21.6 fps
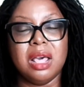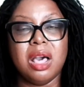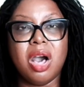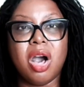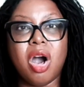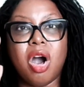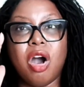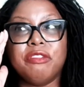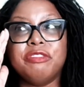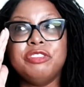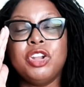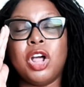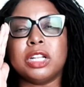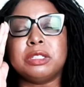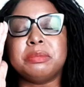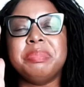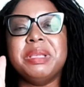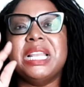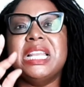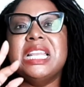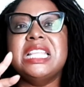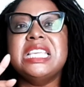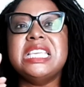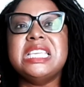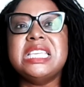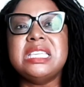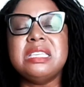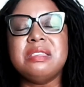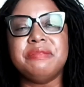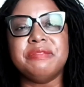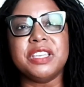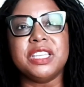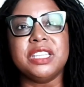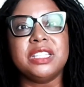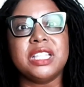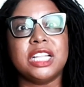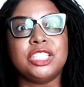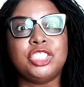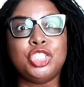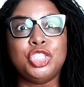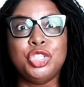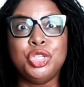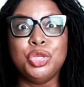of not believing that
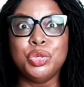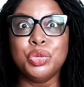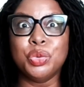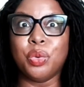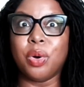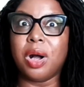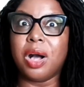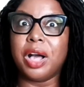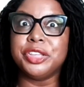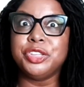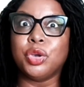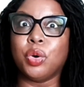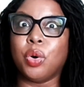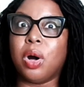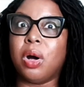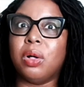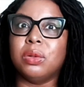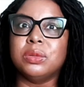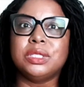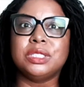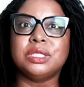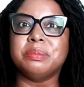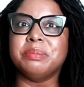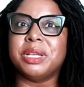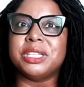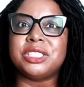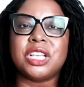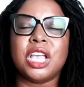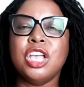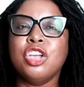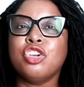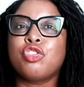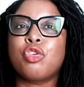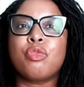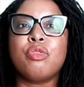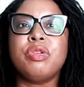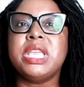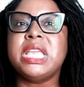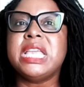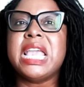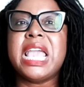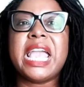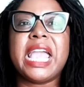you are your ultimate
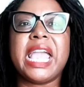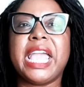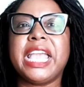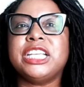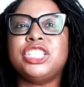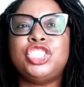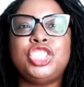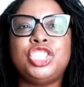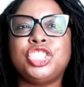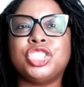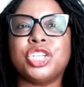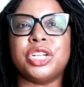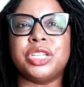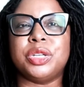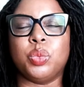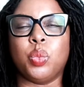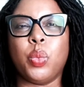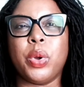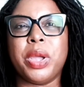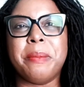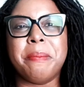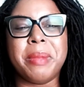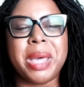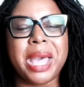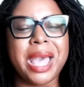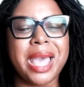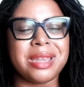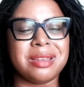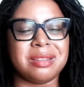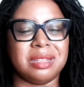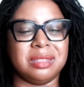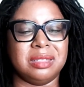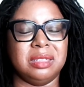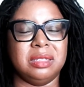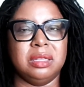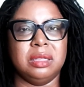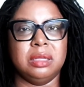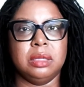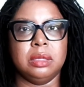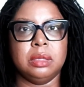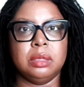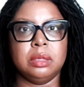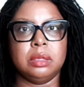creation. Women,
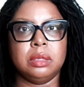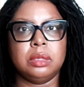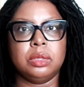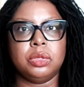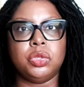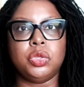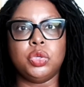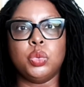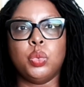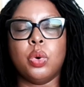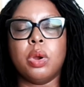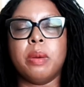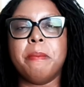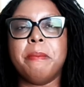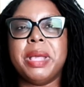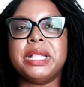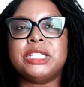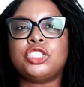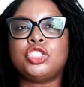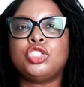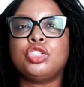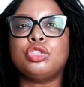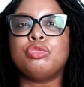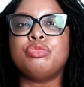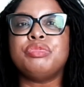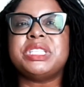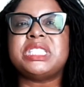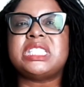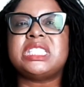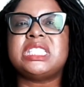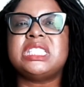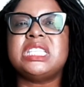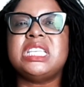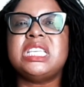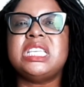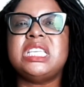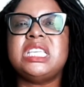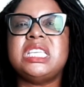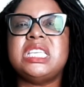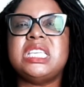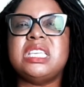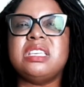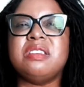you were meant to
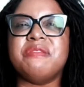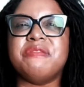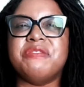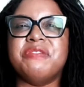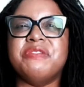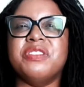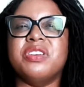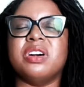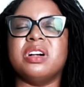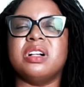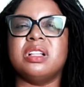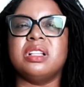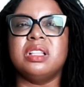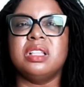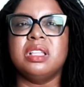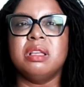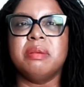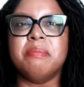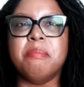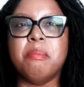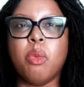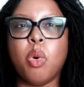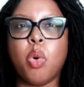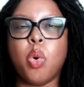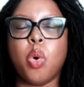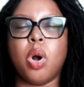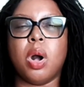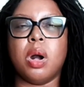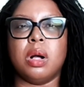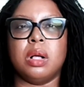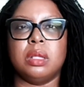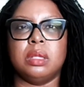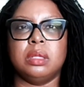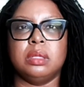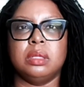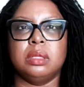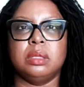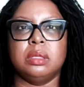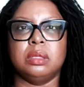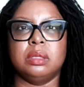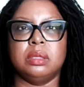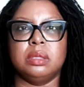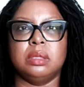receive more,
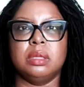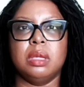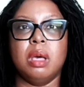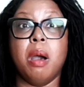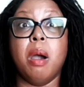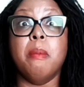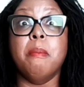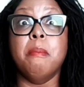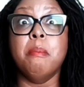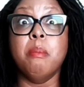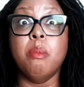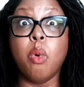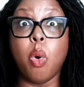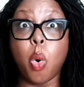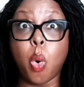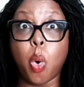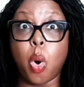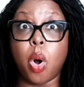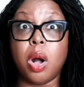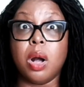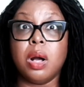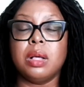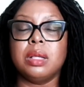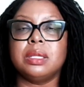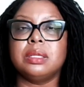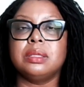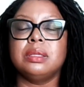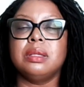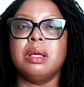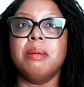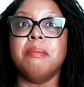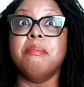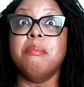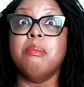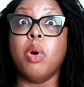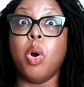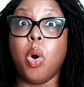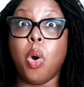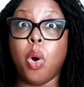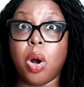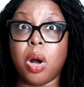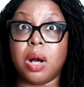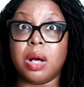more,
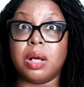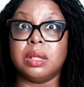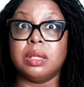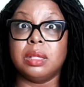more.